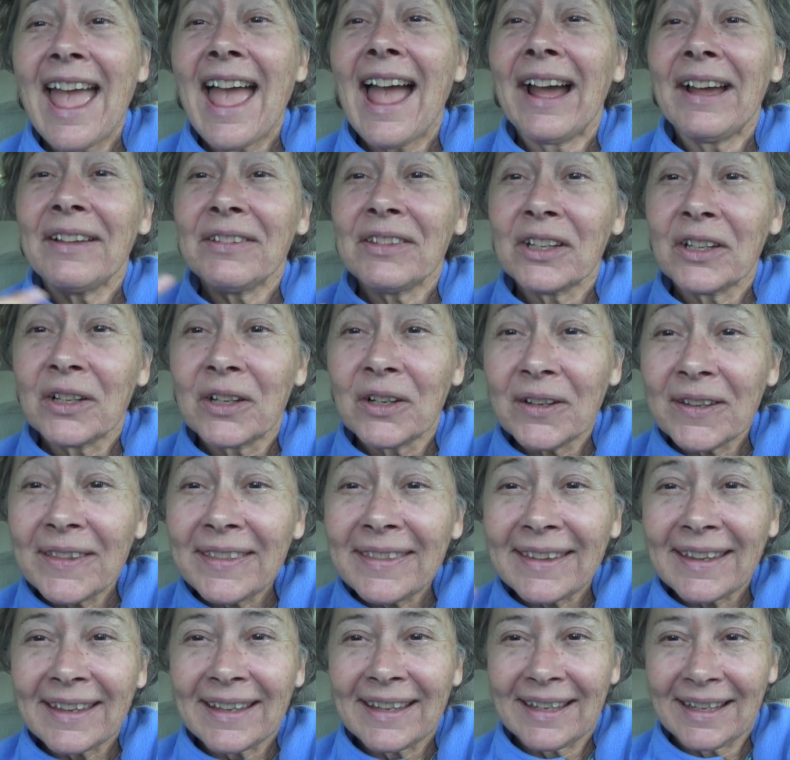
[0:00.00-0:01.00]
And the
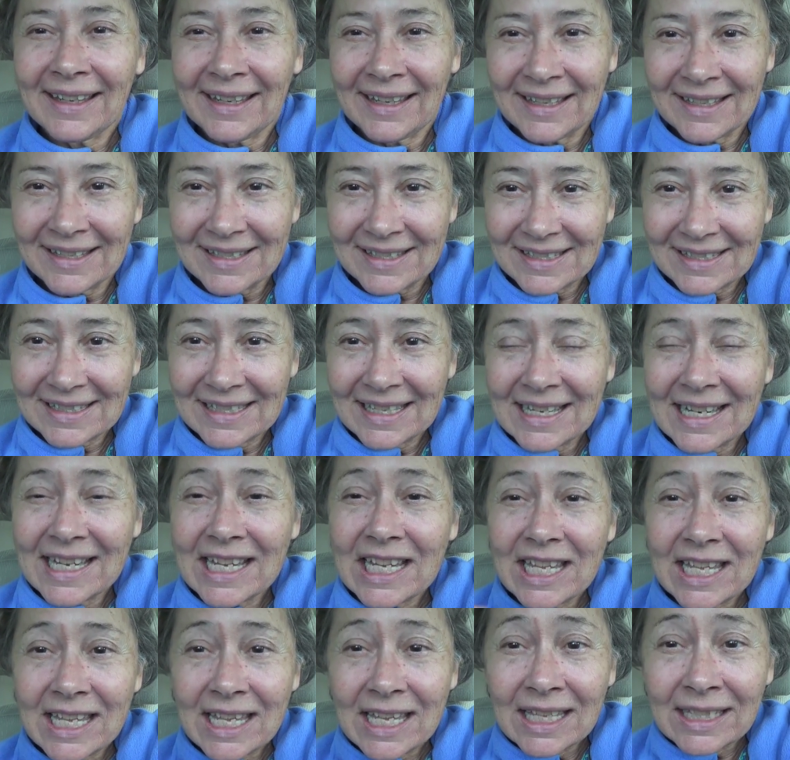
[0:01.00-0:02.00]
good thing is,
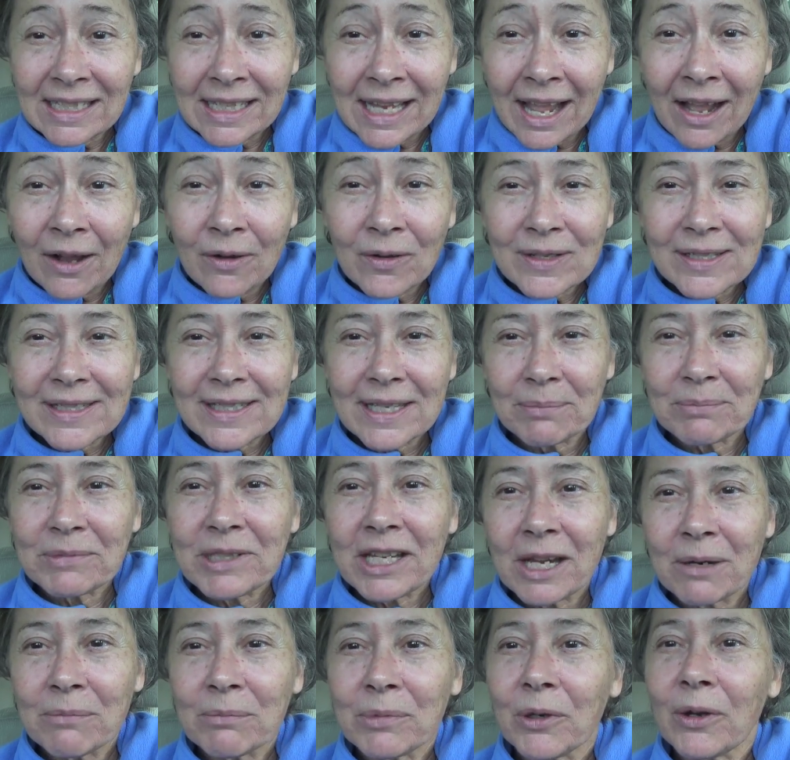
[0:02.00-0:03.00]
now in
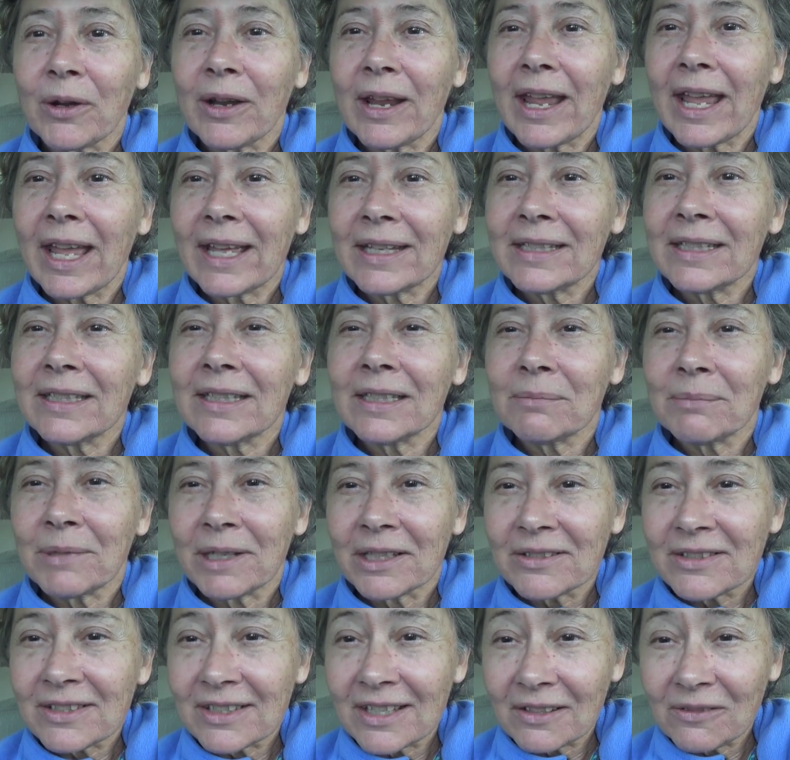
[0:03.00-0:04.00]
September and in the
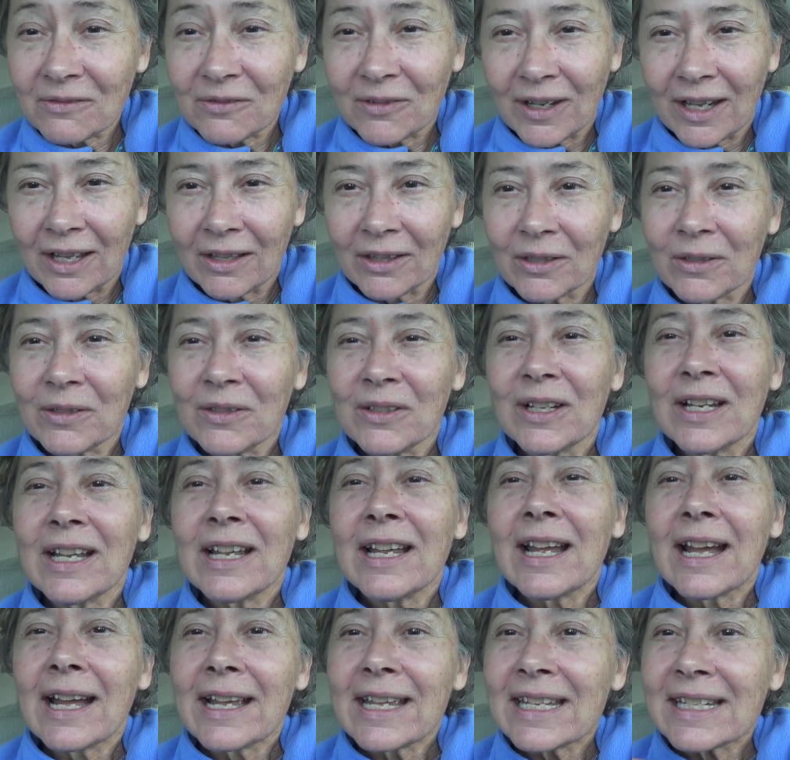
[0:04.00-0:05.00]
months that follow,
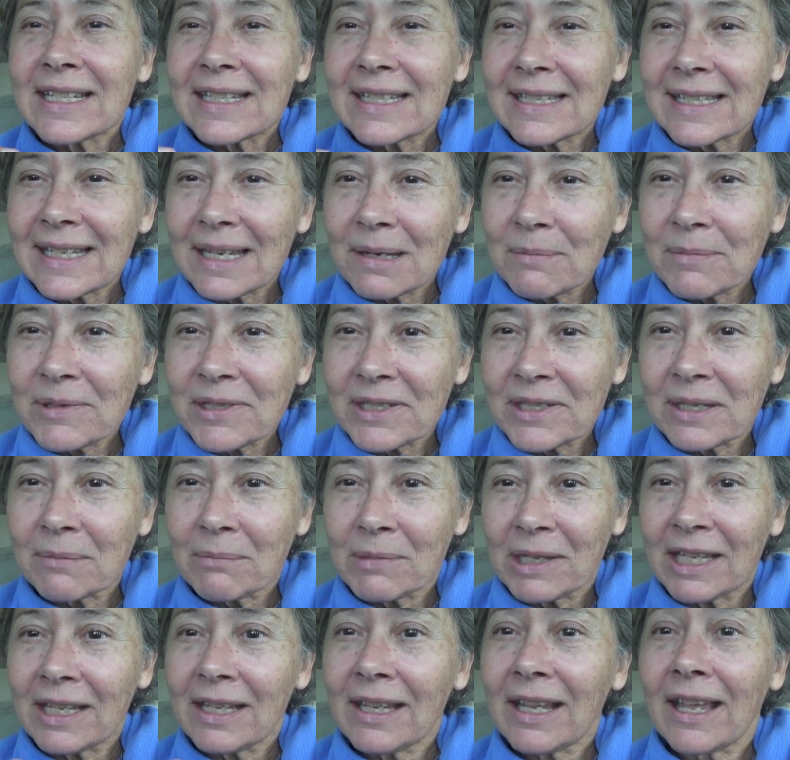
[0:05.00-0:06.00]
it seems to
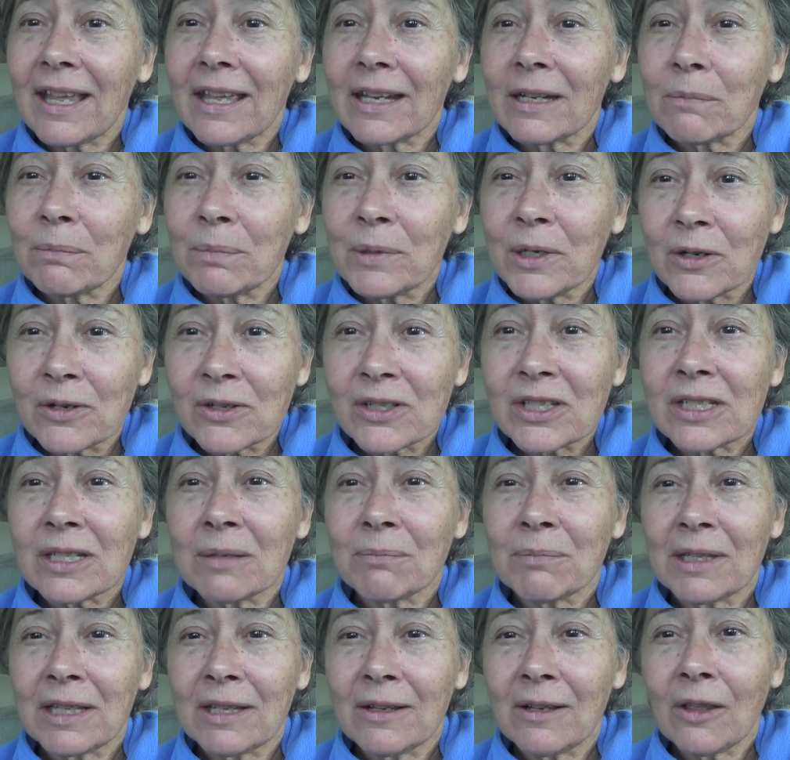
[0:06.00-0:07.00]
me, it appears
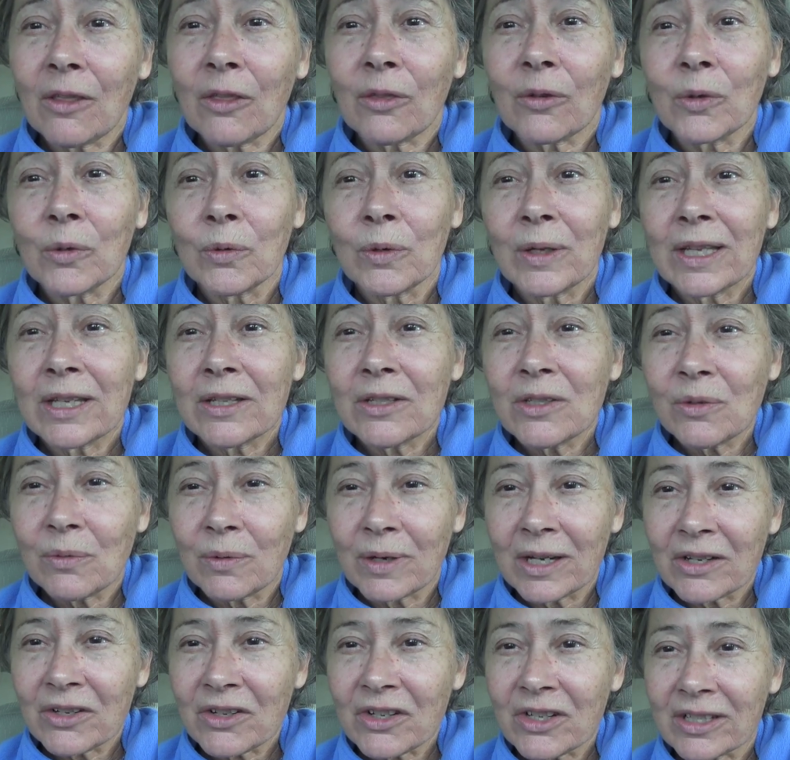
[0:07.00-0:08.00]
to me through
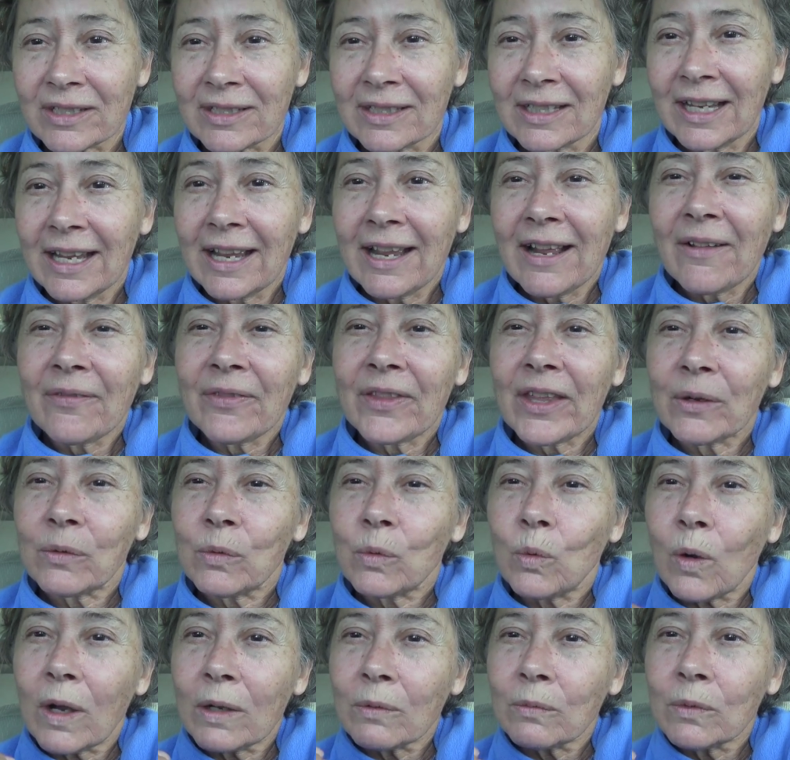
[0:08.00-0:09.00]
intuition,
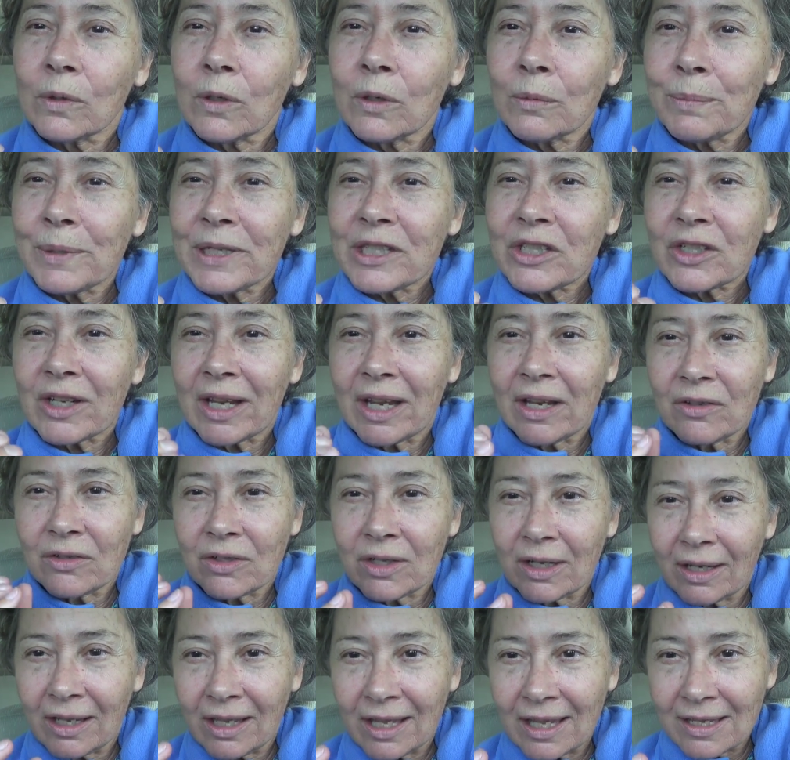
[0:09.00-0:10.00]
that what will be
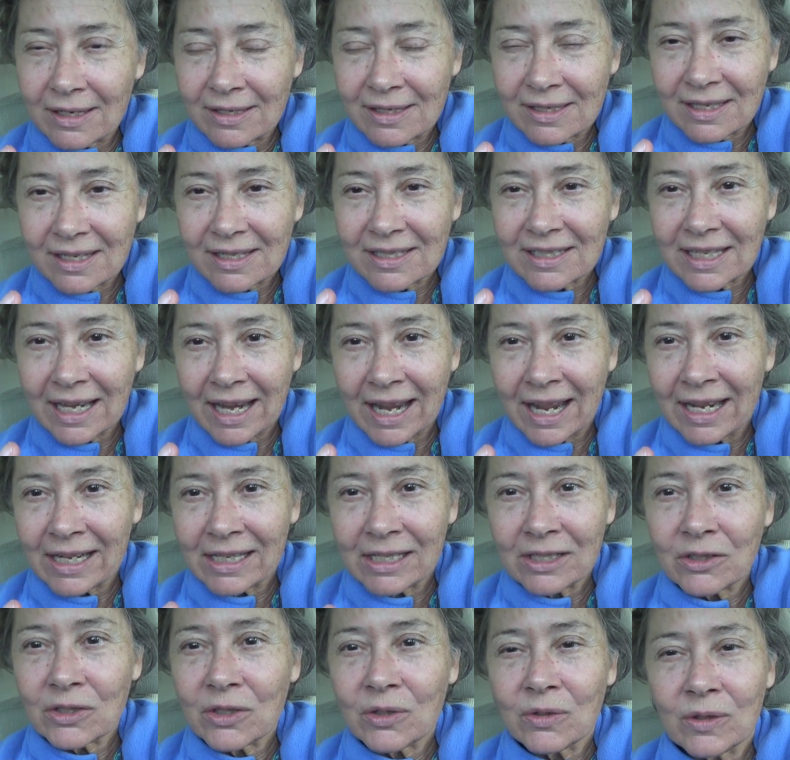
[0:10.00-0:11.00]
changing is this
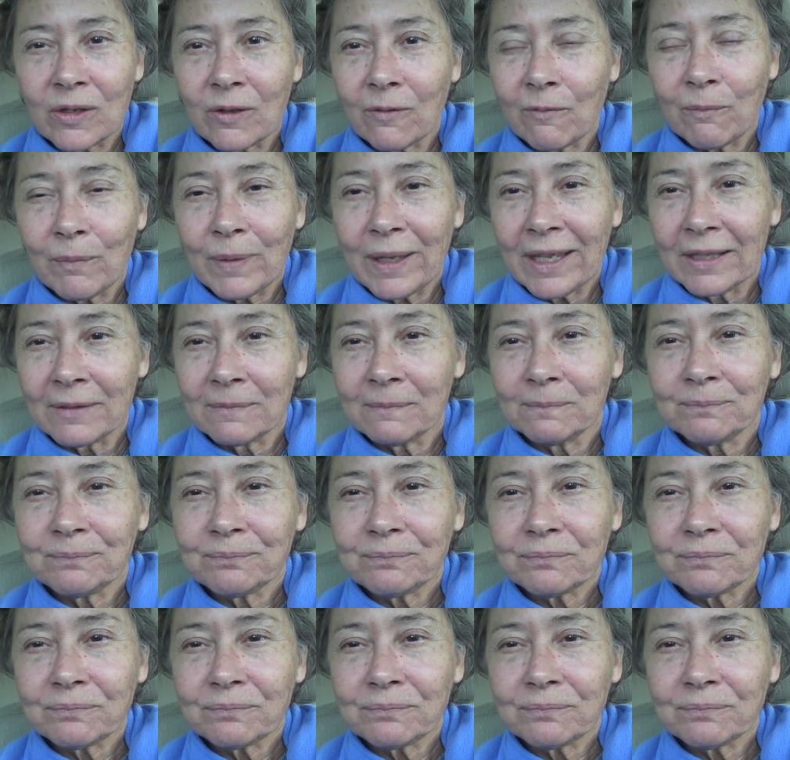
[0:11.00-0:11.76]
attitude of men.